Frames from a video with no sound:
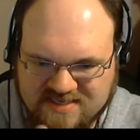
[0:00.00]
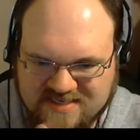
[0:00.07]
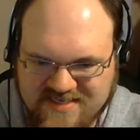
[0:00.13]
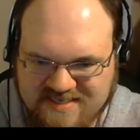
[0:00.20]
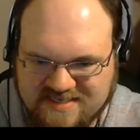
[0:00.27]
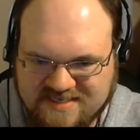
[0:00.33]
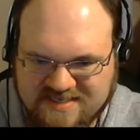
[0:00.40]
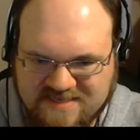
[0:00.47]

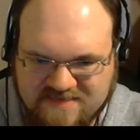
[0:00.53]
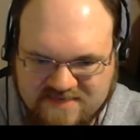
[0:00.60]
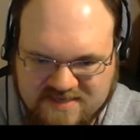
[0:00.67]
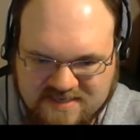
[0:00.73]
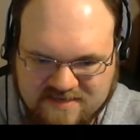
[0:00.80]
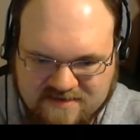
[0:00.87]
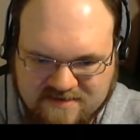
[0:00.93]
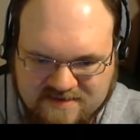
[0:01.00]
it seems a
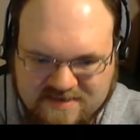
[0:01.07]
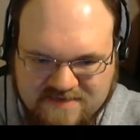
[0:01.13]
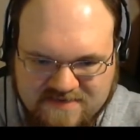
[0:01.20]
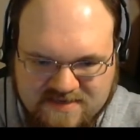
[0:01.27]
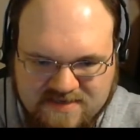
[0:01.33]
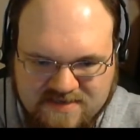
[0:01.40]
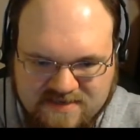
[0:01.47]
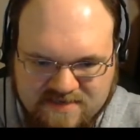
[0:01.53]
little
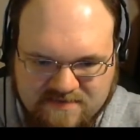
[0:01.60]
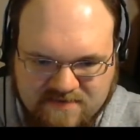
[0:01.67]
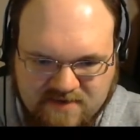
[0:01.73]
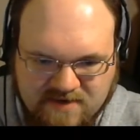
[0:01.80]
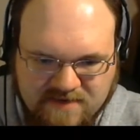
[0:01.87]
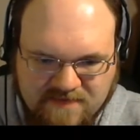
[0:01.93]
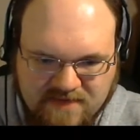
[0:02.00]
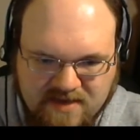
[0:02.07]

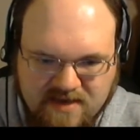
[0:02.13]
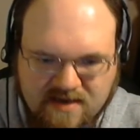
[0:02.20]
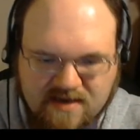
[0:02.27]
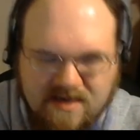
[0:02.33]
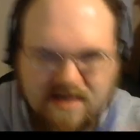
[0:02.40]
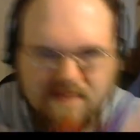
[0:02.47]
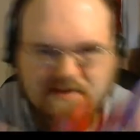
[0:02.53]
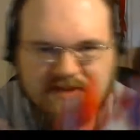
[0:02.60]
small,
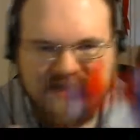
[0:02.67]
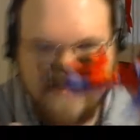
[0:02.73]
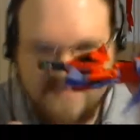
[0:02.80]
but he does